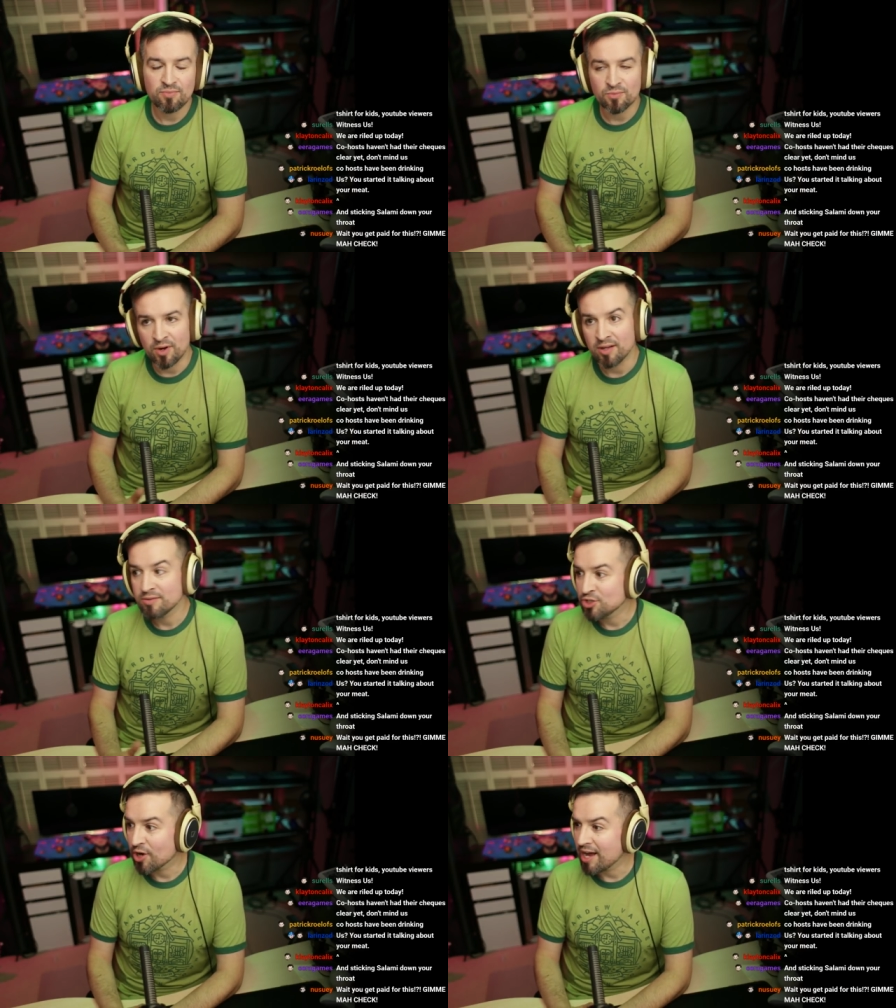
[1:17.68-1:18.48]
well,
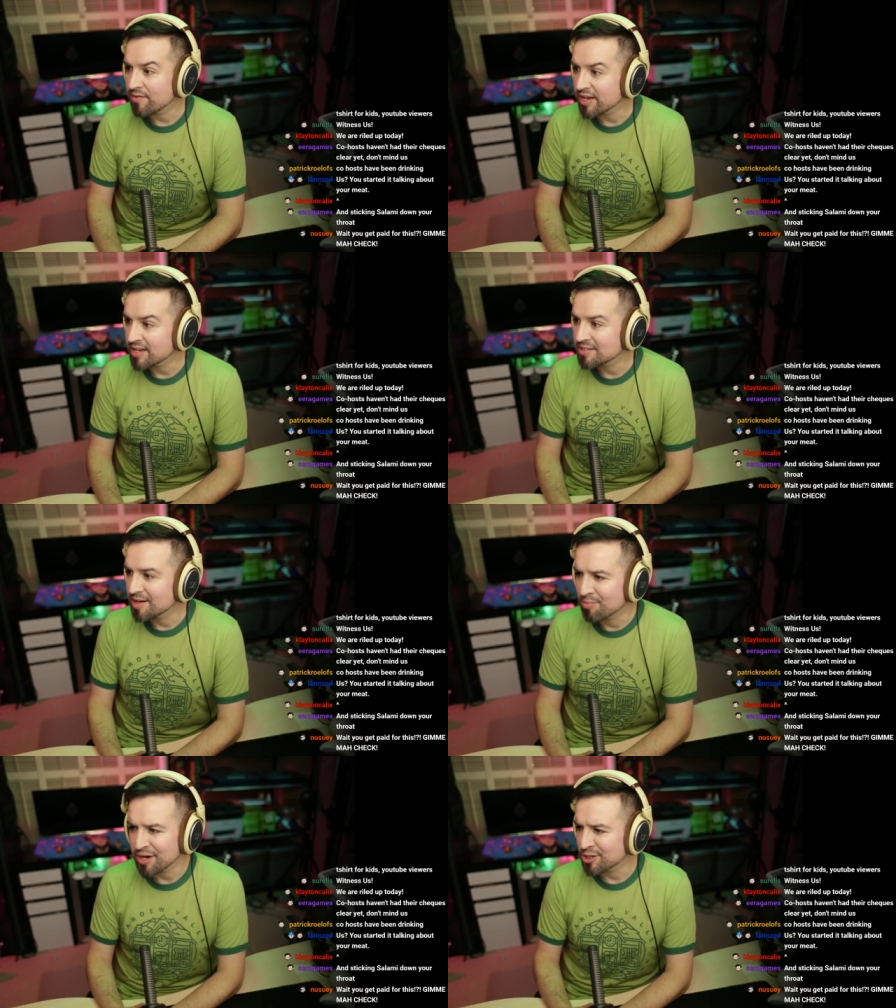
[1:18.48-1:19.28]
drive, I guess,
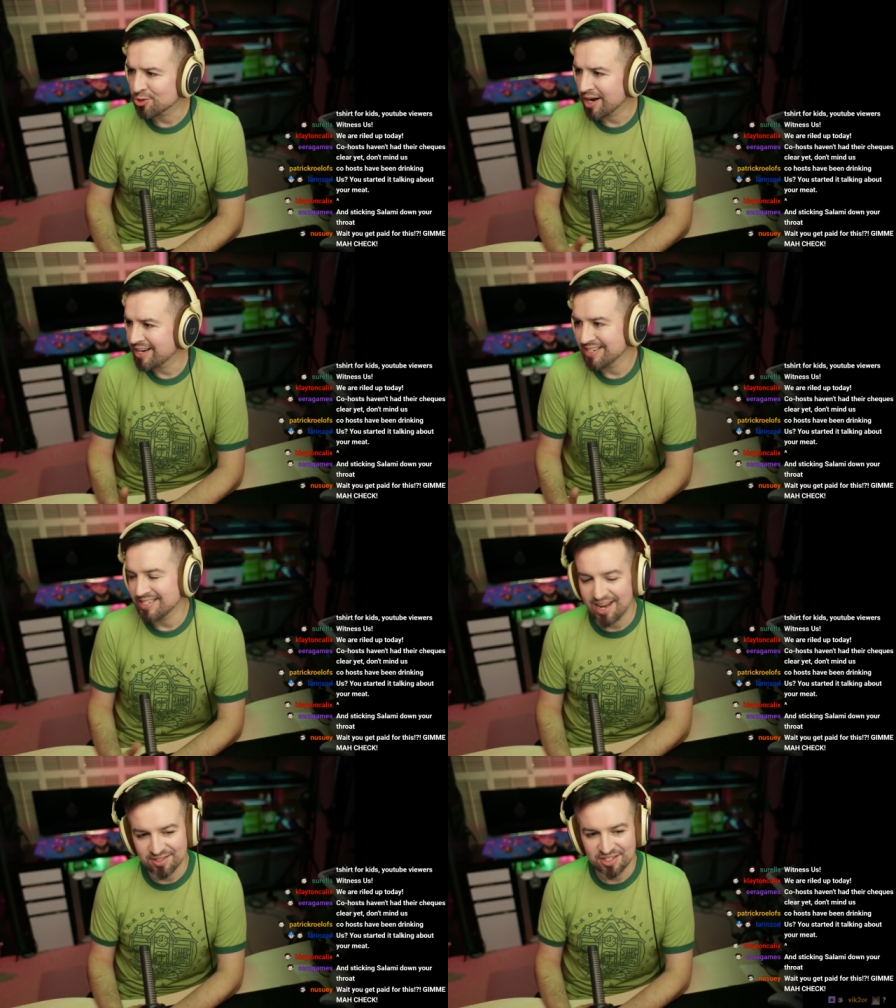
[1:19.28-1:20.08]
like bring a truck
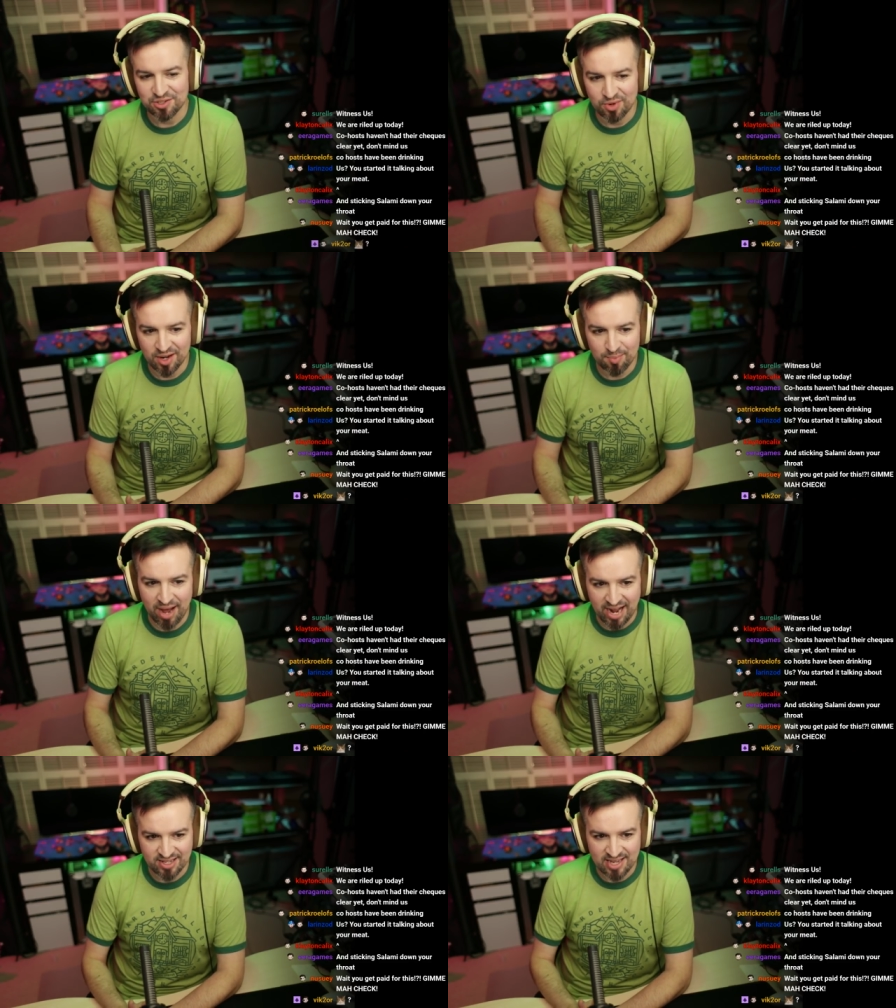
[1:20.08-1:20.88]
down to
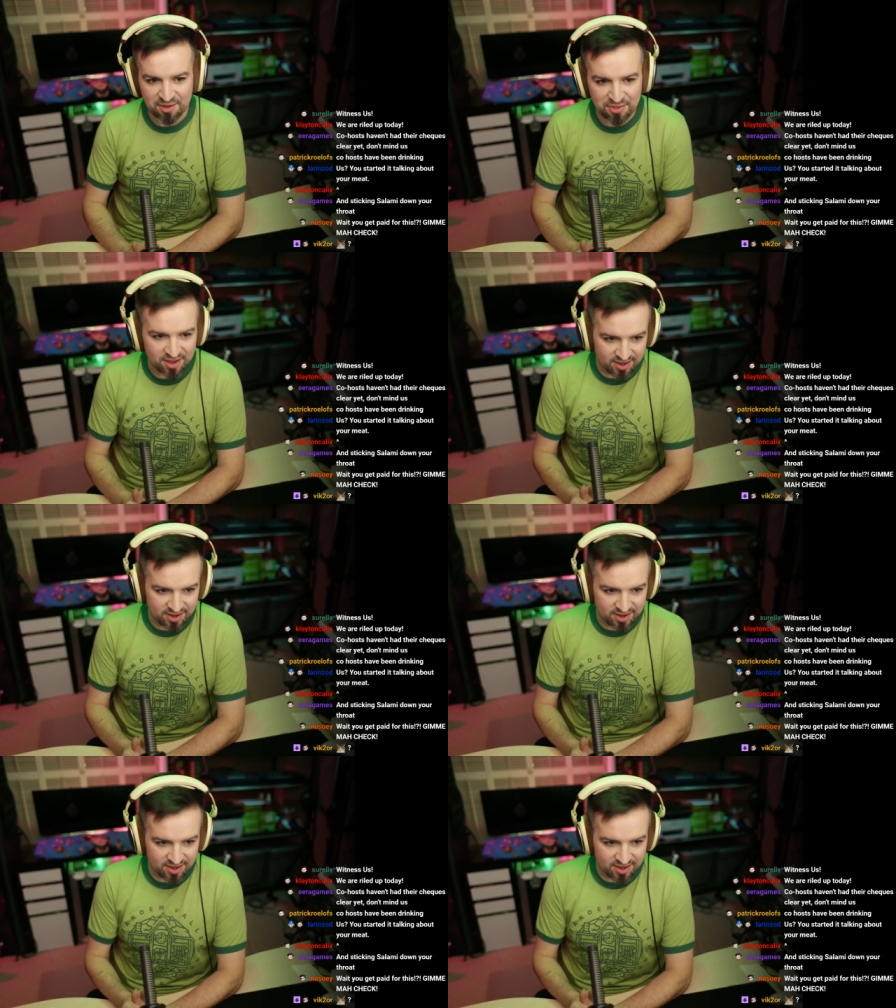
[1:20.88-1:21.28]
PAX South